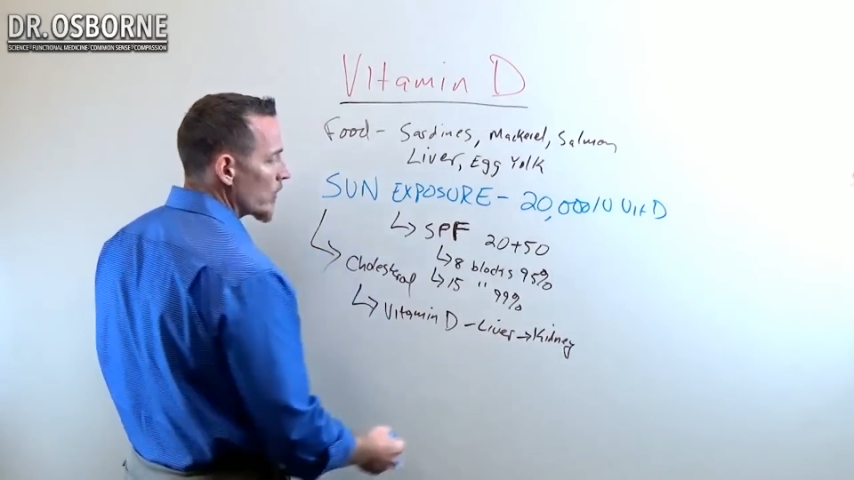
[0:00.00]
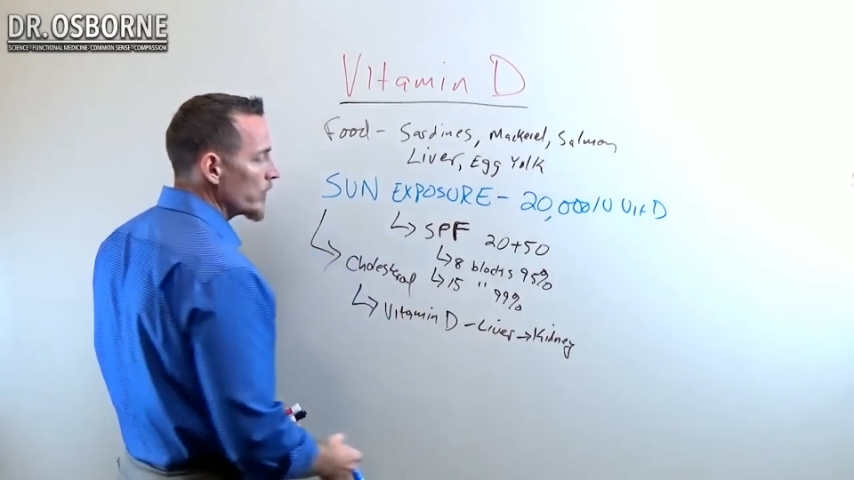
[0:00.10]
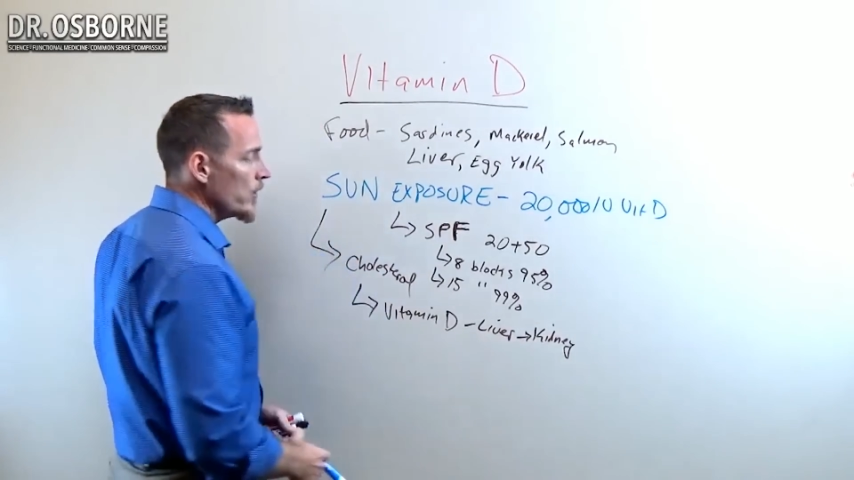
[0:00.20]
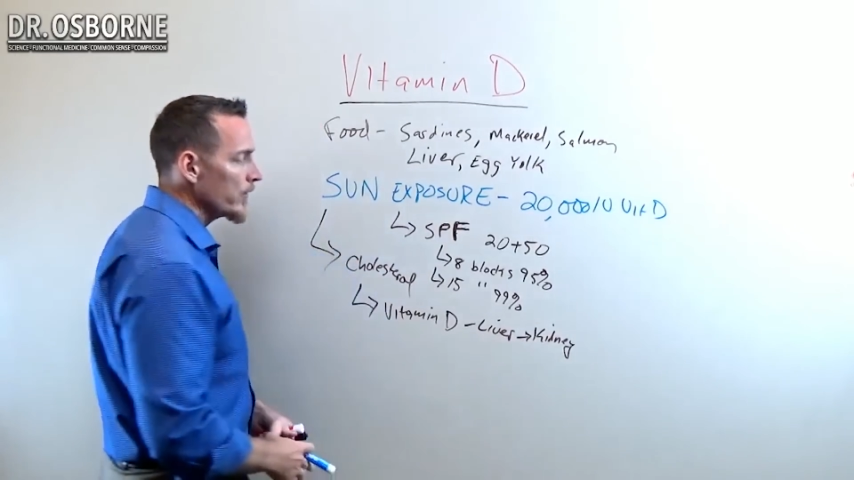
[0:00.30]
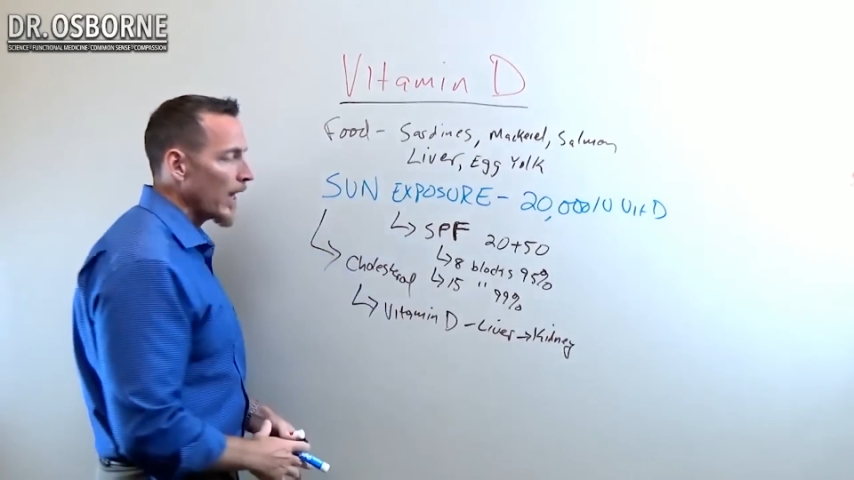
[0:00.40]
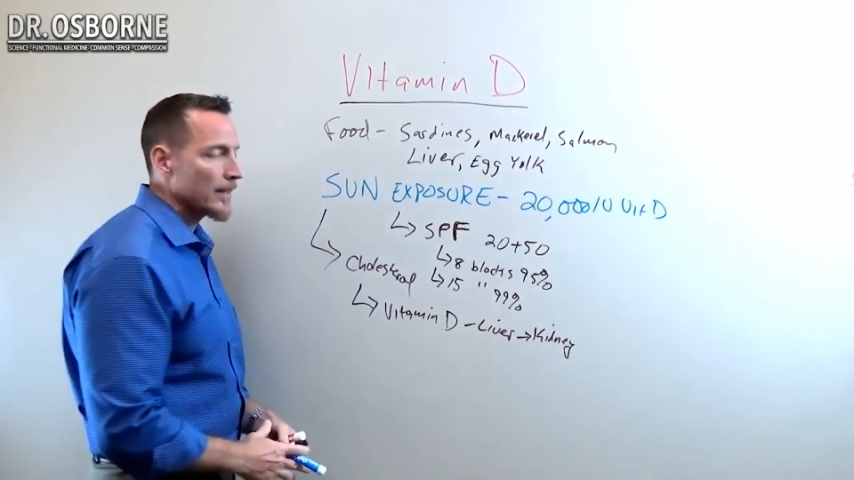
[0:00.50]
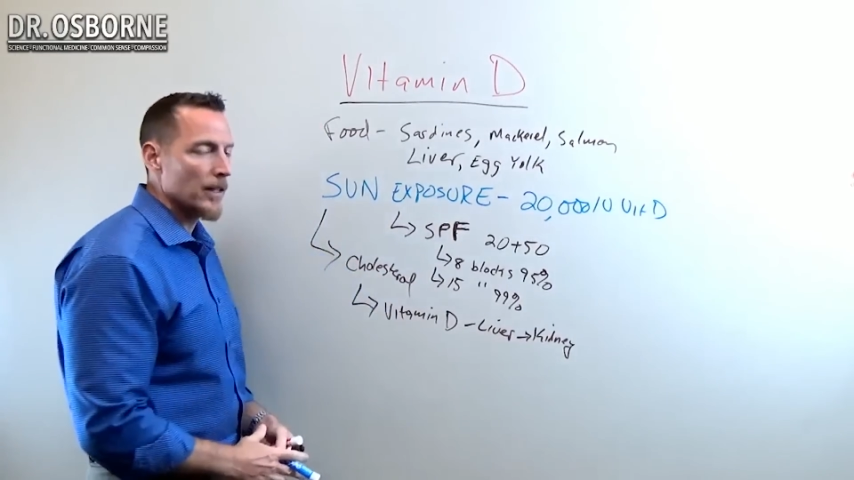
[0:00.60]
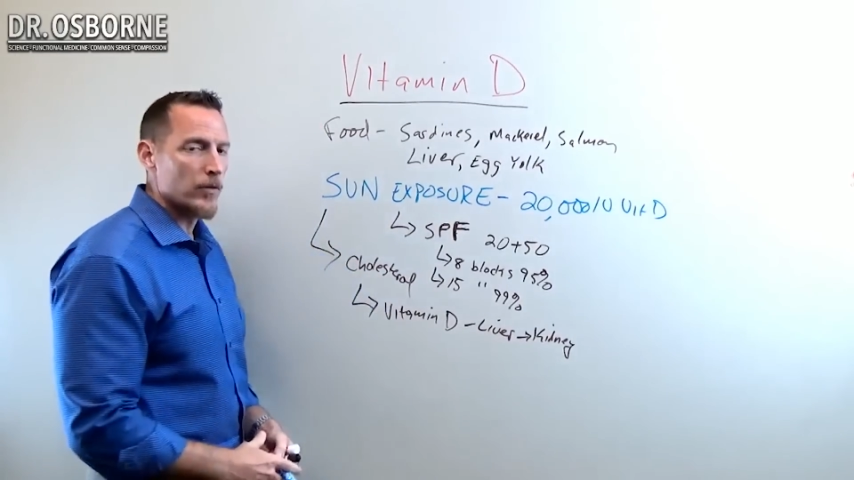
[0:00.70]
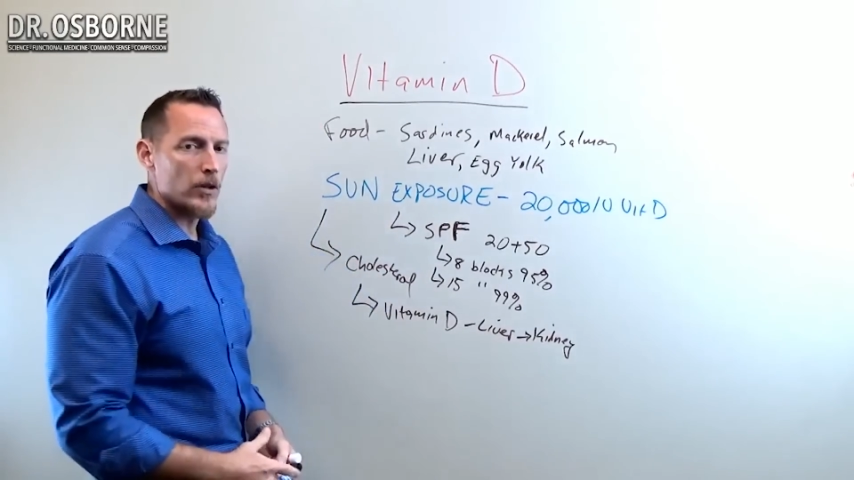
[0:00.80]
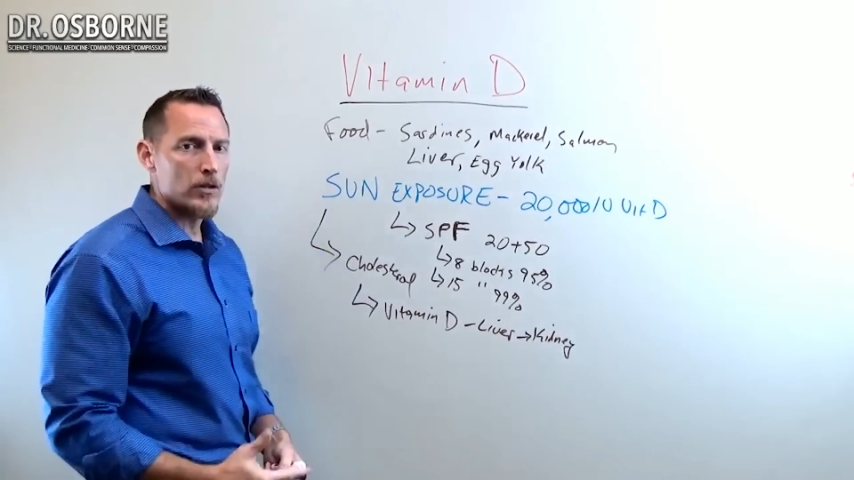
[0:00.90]
So if you've
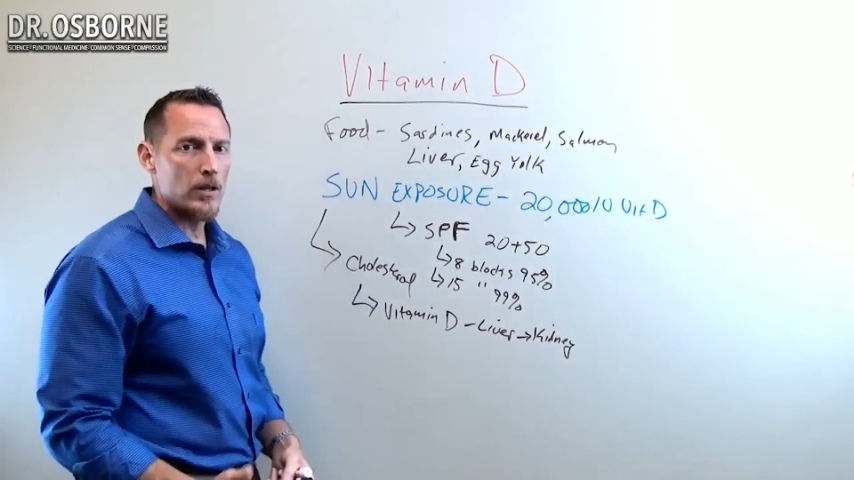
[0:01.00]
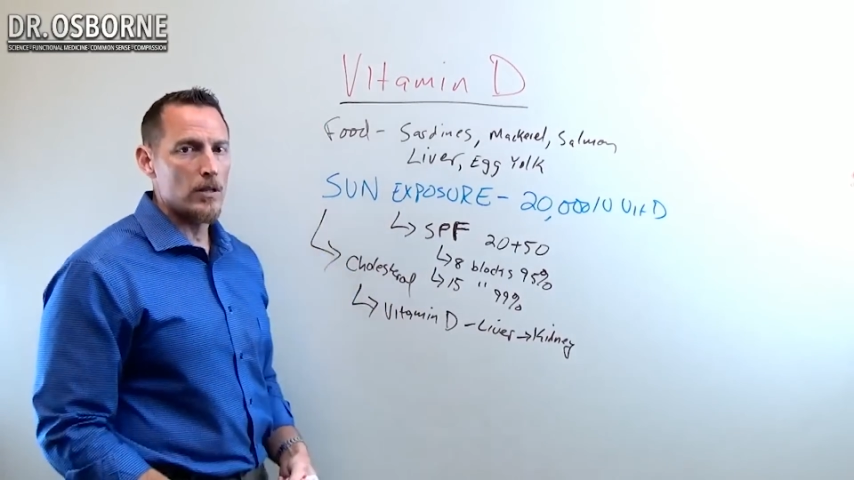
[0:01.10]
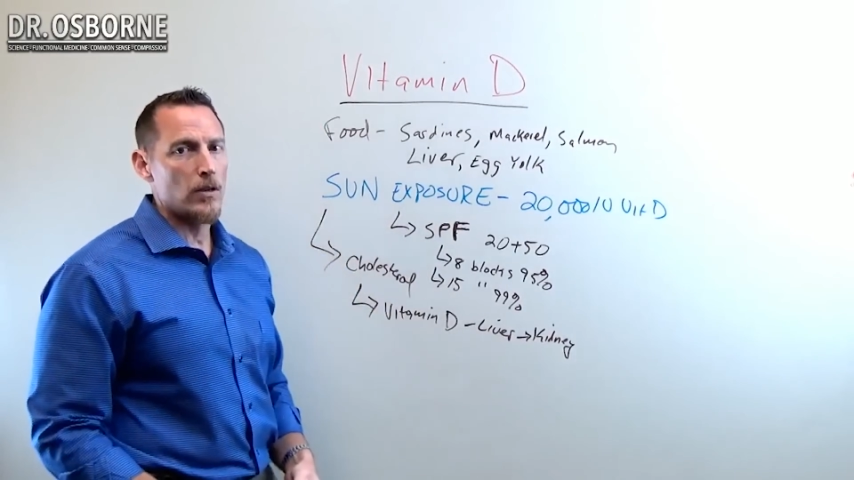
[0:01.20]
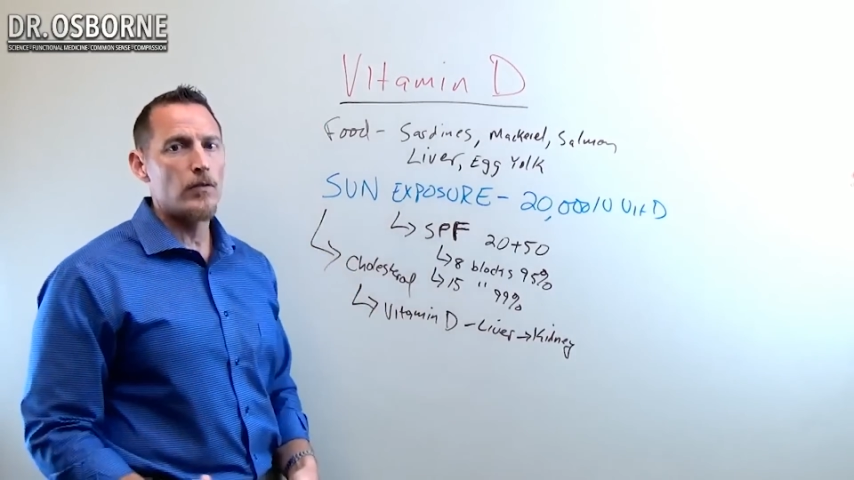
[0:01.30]
got liver disease,